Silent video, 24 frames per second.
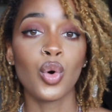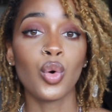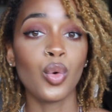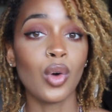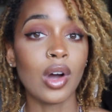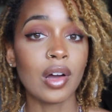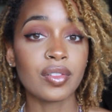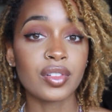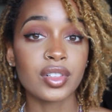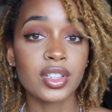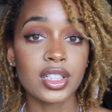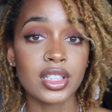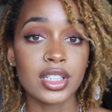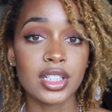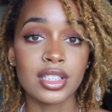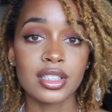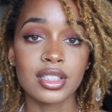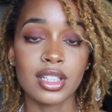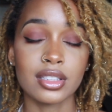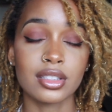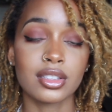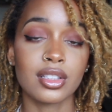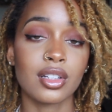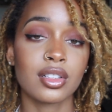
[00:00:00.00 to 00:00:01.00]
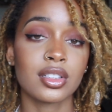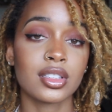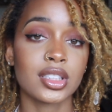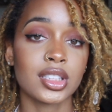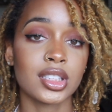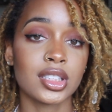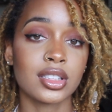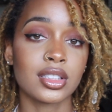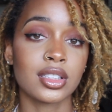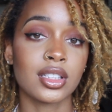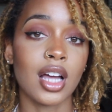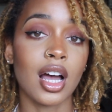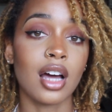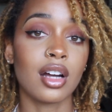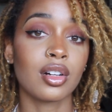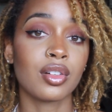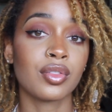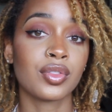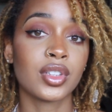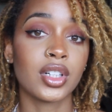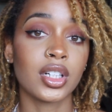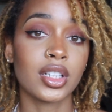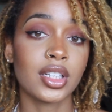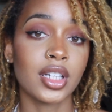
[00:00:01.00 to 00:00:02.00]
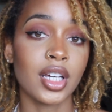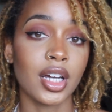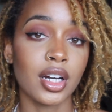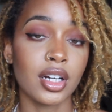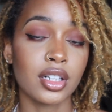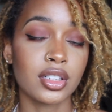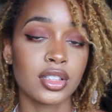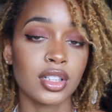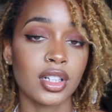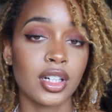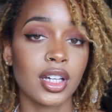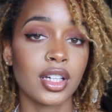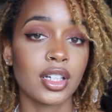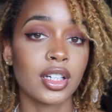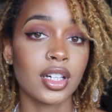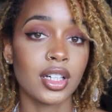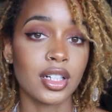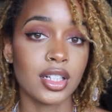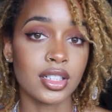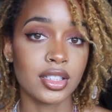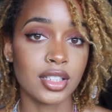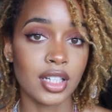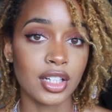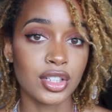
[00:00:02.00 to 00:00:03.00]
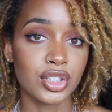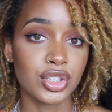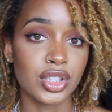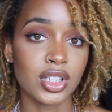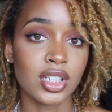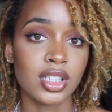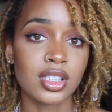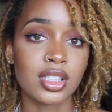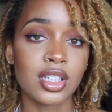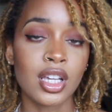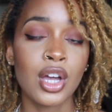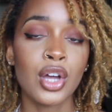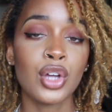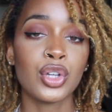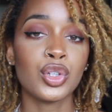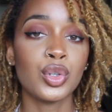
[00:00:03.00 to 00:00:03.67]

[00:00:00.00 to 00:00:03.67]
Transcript: Whoever it is, as long as it's out of good character and good intentions,